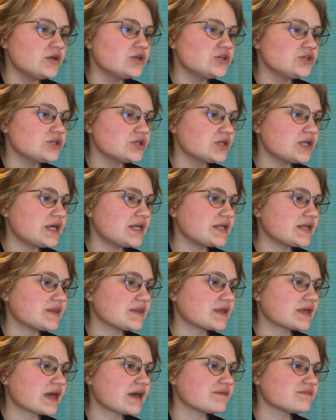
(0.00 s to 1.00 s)
Should
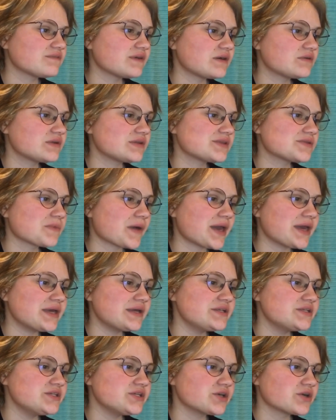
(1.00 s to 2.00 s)
anything have found its way
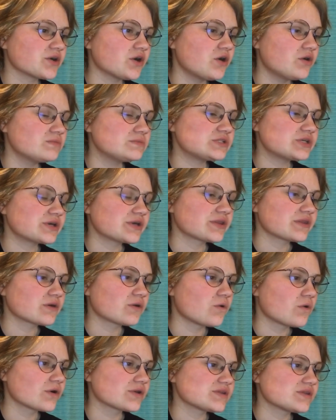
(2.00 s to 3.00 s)
into your home during the
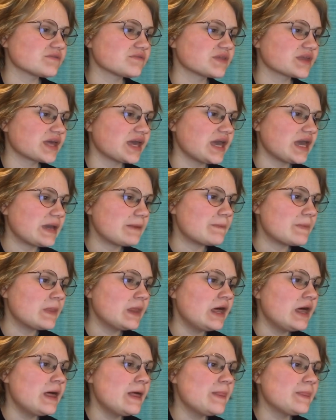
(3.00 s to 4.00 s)
course of the game,
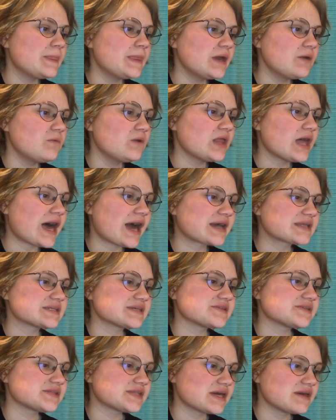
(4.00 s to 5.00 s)
they will act
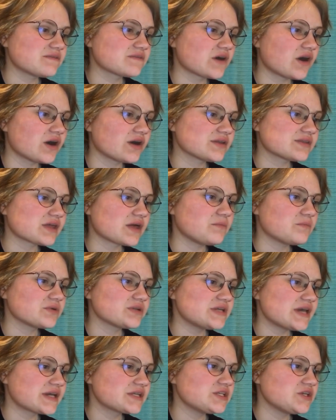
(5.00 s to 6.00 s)
as safeguards and
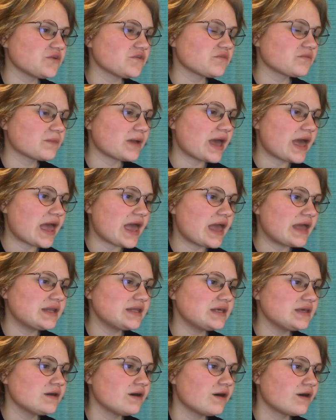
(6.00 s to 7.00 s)
protect you from
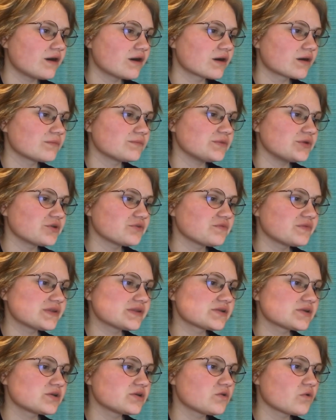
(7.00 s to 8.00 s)
any harm your
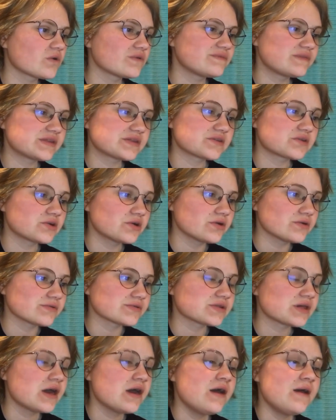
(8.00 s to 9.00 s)
visitor or
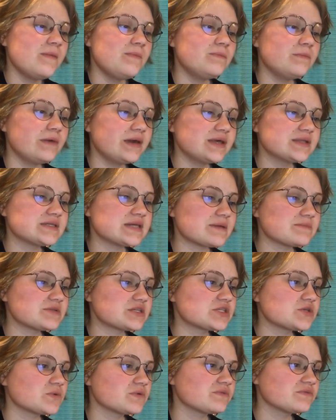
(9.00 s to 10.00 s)
visitors may
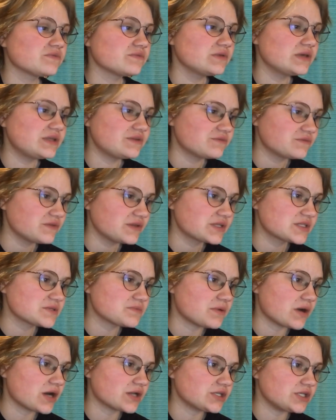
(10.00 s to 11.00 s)
attempt to inflict
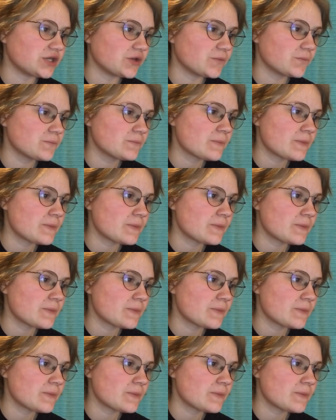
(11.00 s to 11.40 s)
upon you.